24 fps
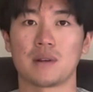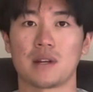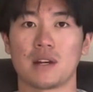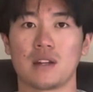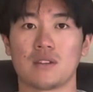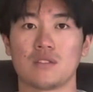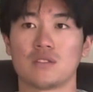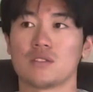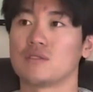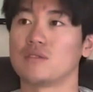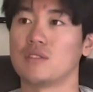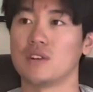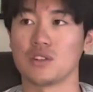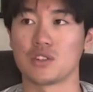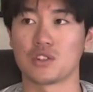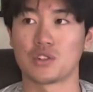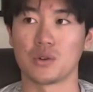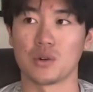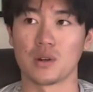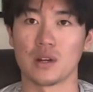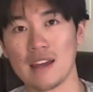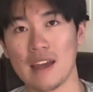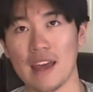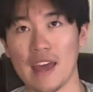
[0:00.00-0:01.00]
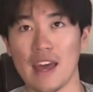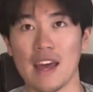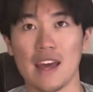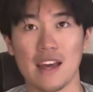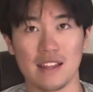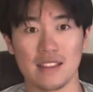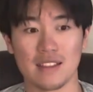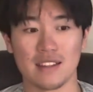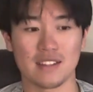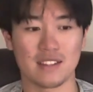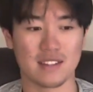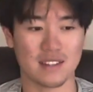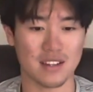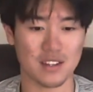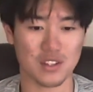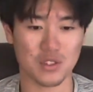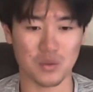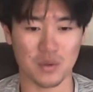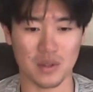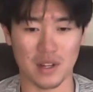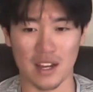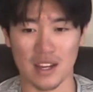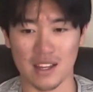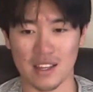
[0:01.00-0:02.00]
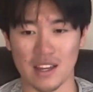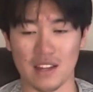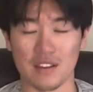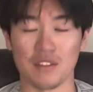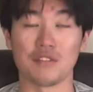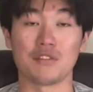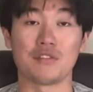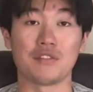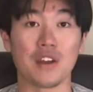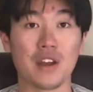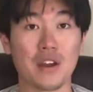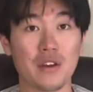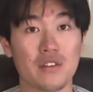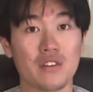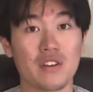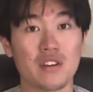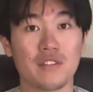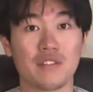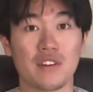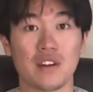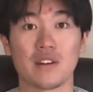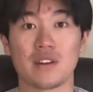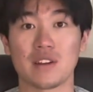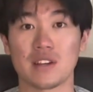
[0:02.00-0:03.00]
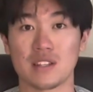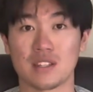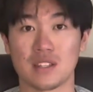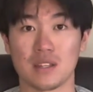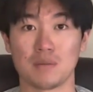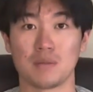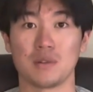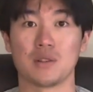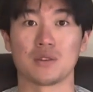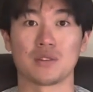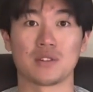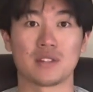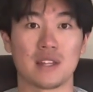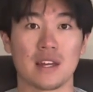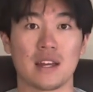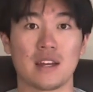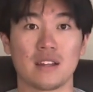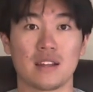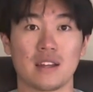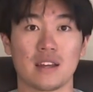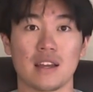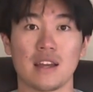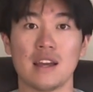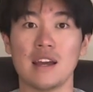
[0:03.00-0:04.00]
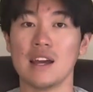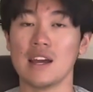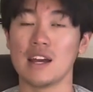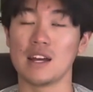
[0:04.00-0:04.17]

kind of just falls short. And this next one, again, very, very similar standing.